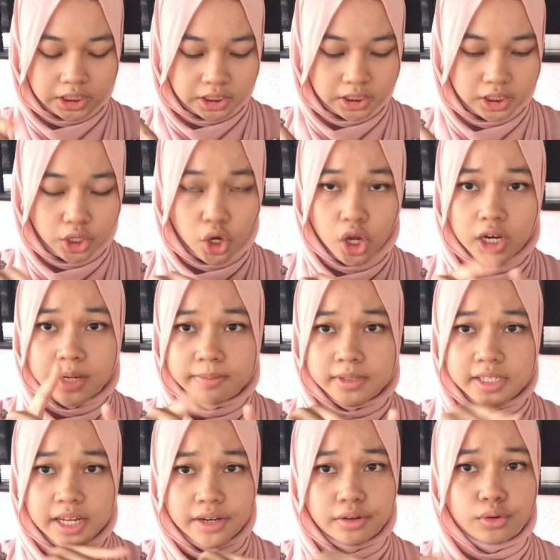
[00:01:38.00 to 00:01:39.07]
columns
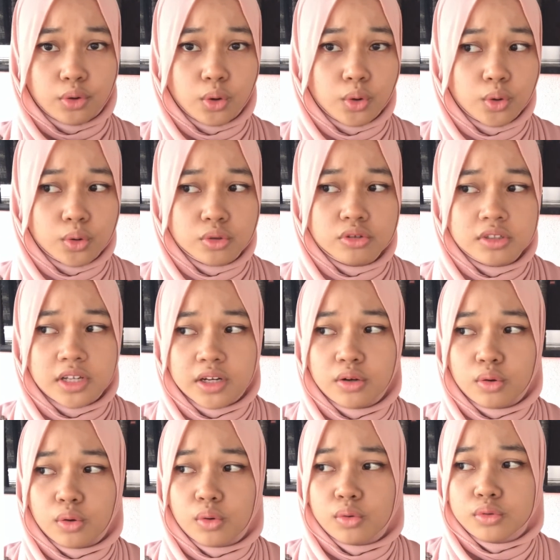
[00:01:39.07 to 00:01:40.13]
and rows, and
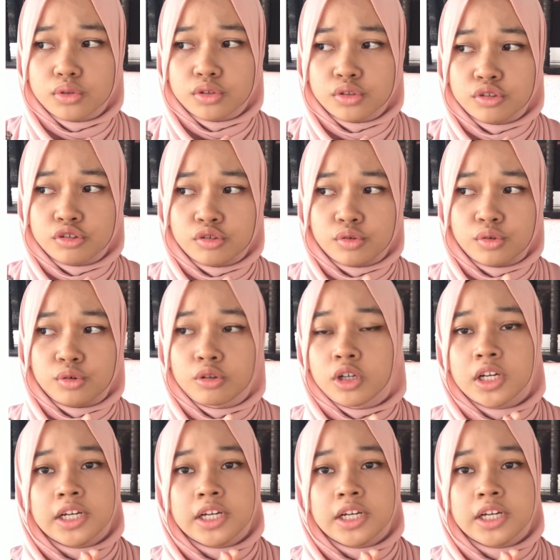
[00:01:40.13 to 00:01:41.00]
also